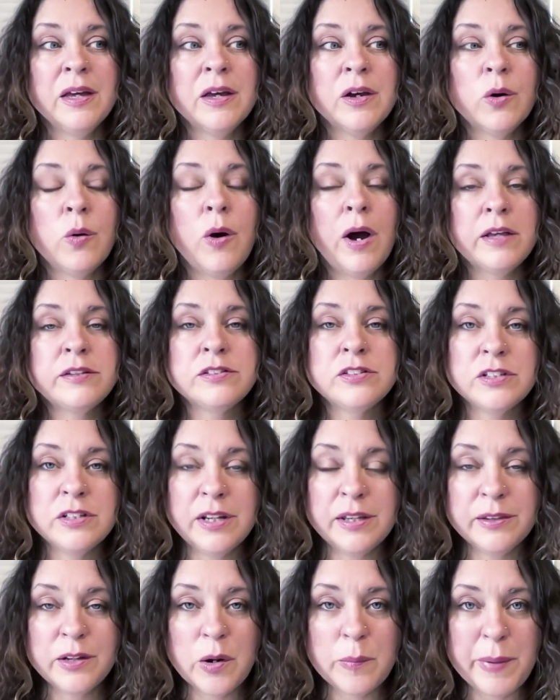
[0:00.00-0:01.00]

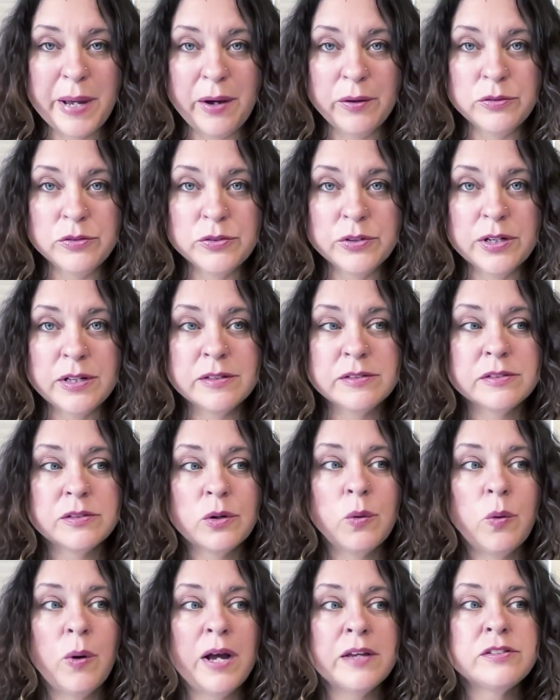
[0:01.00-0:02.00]
questioning their boundaries,
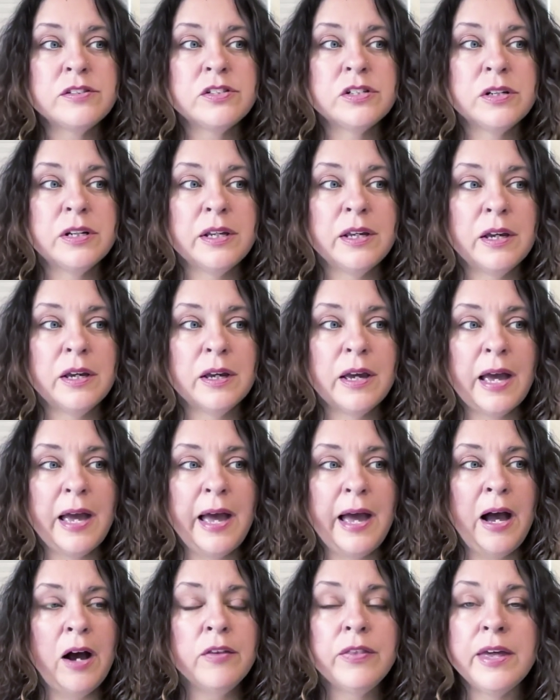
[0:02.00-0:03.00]
questioning
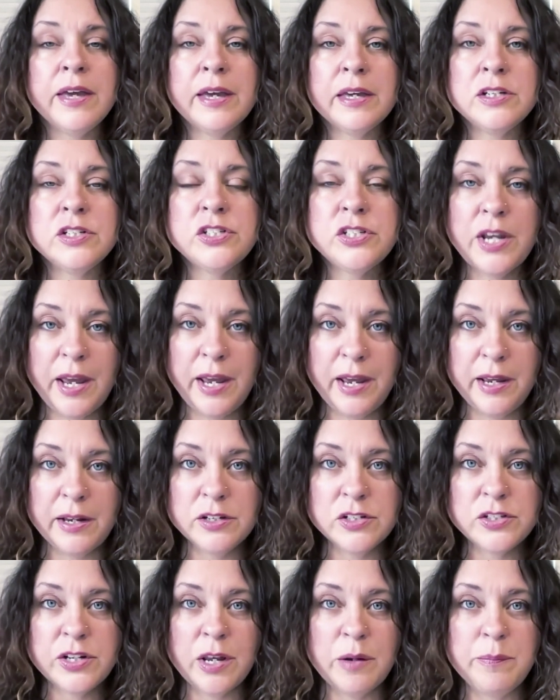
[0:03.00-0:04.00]
how they can
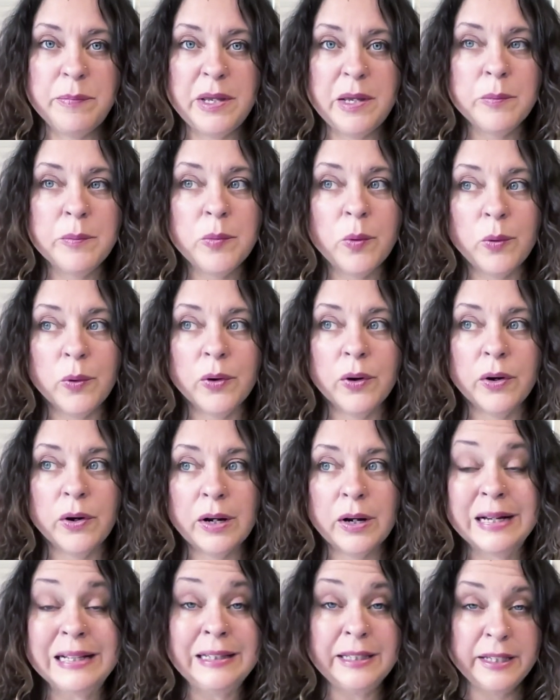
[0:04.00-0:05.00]
change and be
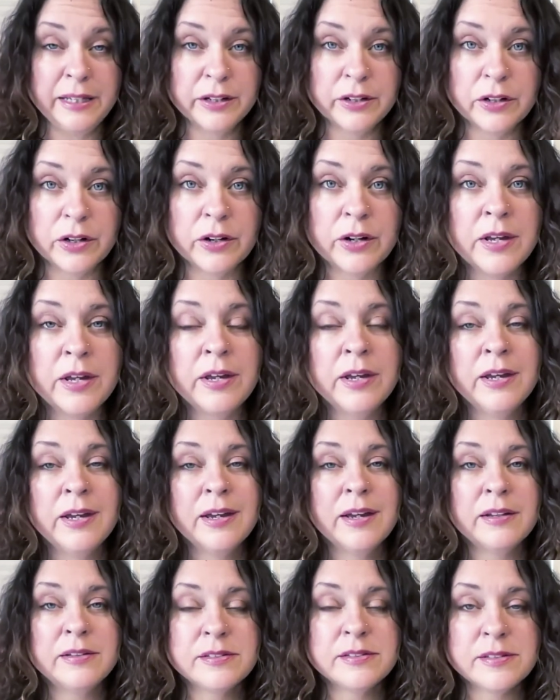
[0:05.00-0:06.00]
more clear,
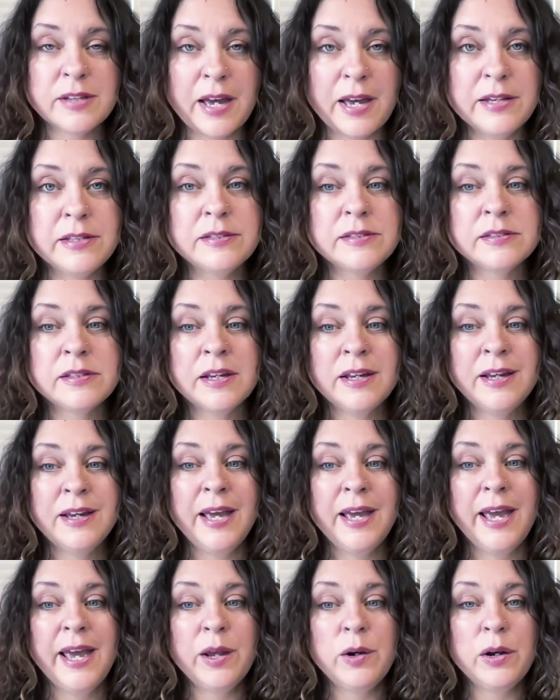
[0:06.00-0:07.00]
concise,
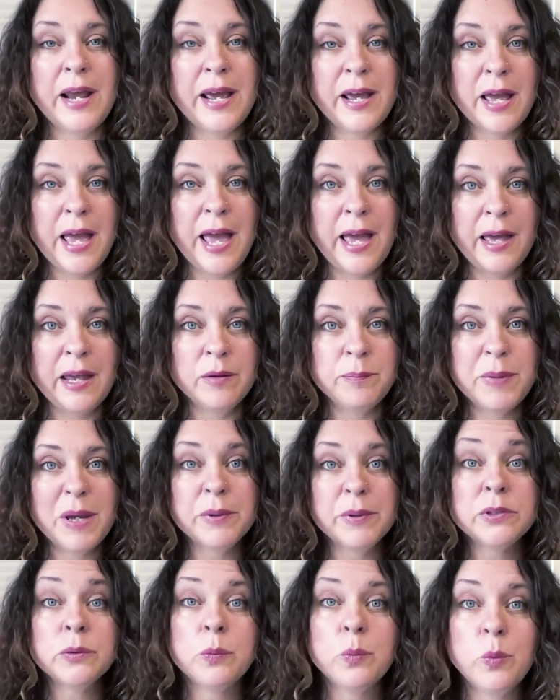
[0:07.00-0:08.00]
and be
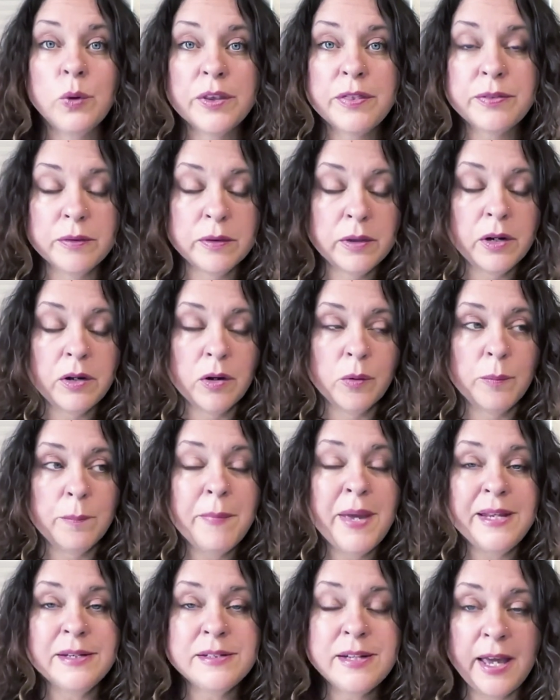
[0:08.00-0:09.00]
able to
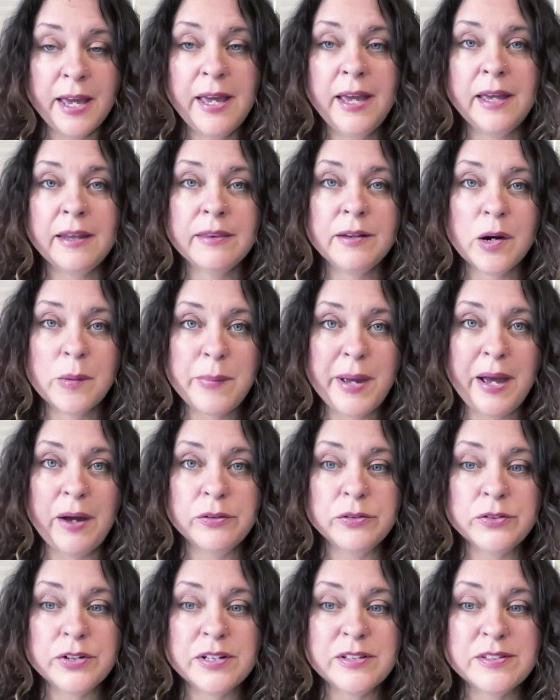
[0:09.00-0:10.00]
maintain their
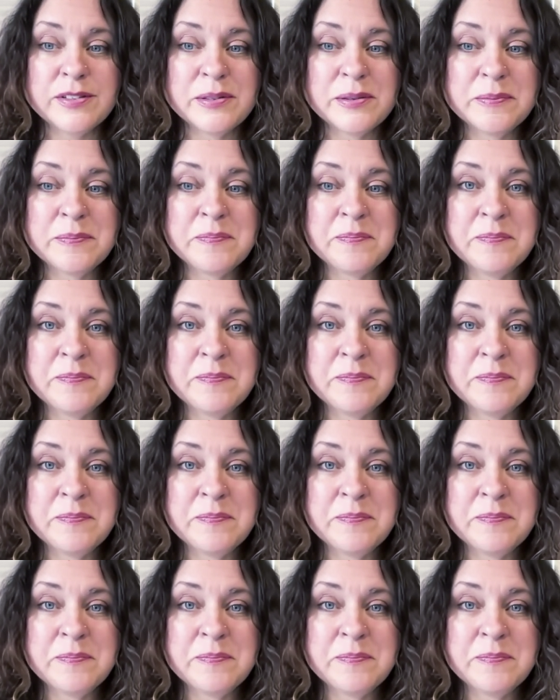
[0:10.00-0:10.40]
boundaries.